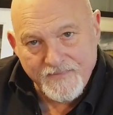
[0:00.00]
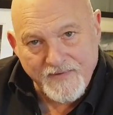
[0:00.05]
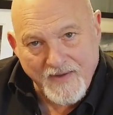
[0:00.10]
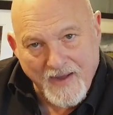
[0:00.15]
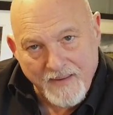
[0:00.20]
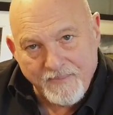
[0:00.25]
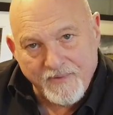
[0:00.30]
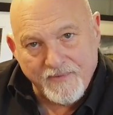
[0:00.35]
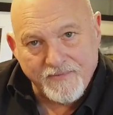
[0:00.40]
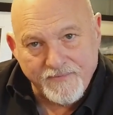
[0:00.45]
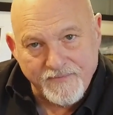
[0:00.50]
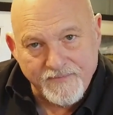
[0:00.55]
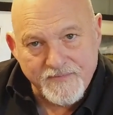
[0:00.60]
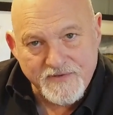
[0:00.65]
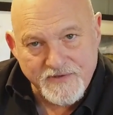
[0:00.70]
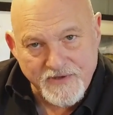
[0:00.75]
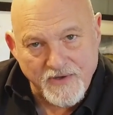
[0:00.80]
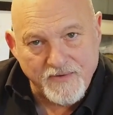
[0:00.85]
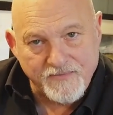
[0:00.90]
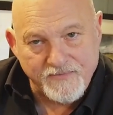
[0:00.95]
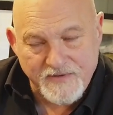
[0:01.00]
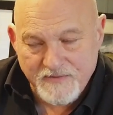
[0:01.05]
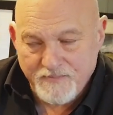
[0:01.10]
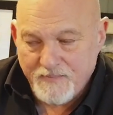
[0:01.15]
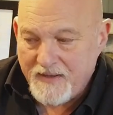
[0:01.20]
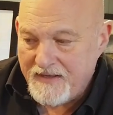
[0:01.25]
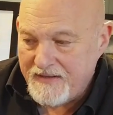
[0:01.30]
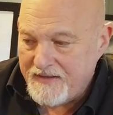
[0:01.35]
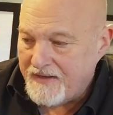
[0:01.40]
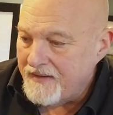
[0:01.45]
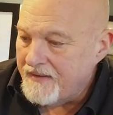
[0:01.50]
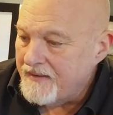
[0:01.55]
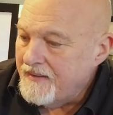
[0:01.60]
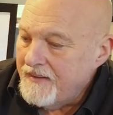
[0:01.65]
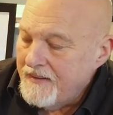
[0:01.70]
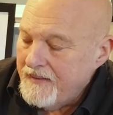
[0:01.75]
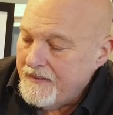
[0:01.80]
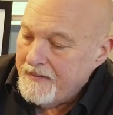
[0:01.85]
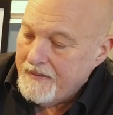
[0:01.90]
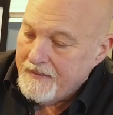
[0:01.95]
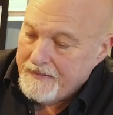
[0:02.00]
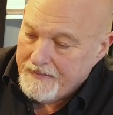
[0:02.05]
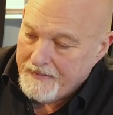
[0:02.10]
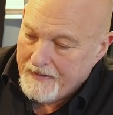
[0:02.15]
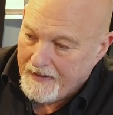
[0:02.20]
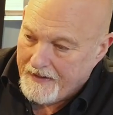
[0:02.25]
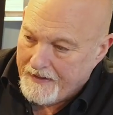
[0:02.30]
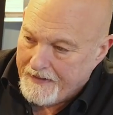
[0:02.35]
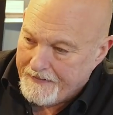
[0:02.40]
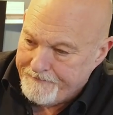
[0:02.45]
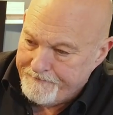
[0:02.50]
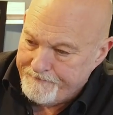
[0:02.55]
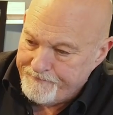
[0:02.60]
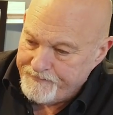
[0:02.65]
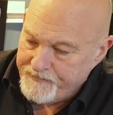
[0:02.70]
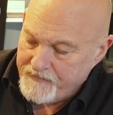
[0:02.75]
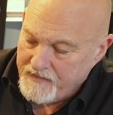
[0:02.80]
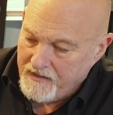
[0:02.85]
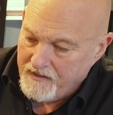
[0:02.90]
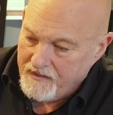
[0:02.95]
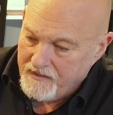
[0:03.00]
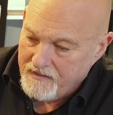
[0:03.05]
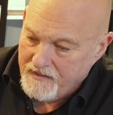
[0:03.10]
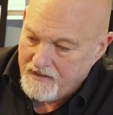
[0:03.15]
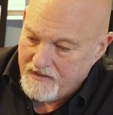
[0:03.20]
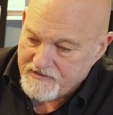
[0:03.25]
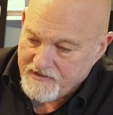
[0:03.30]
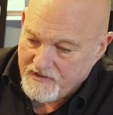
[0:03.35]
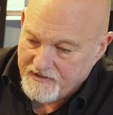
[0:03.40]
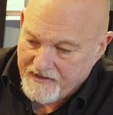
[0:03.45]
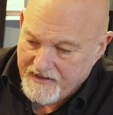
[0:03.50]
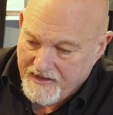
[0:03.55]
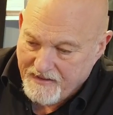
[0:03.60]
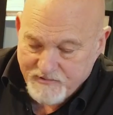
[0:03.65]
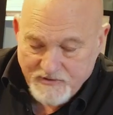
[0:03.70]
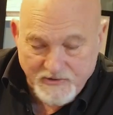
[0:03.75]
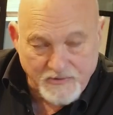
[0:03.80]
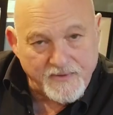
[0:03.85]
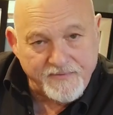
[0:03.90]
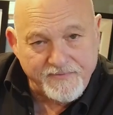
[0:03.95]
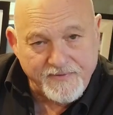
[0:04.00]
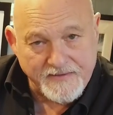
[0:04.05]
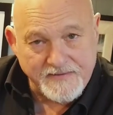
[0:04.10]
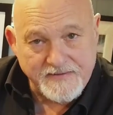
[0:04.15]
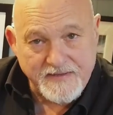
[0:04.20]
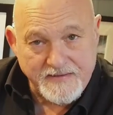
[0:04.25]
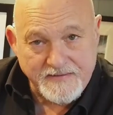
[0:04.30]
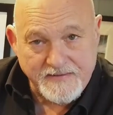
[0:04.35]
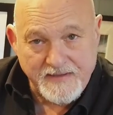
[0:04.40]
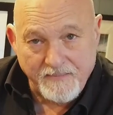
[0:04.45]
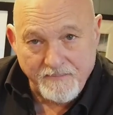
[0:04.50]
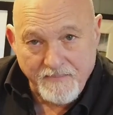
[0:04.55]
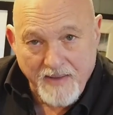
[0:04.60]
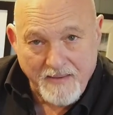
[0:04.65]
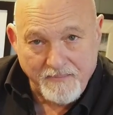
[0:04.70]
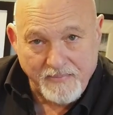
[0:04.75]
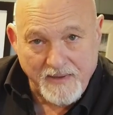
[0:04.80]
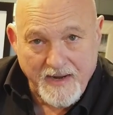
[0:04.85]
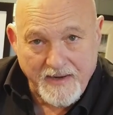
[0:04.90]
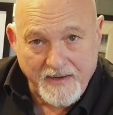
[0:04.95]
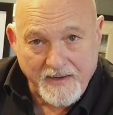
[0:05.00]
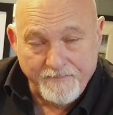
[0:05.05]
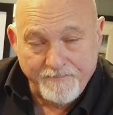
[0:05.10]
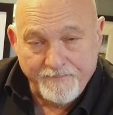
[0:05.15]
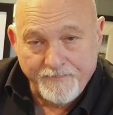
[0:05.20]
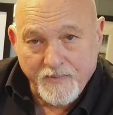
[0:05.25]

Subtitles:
type of surface media. It's got an absolutely fantastic matte black,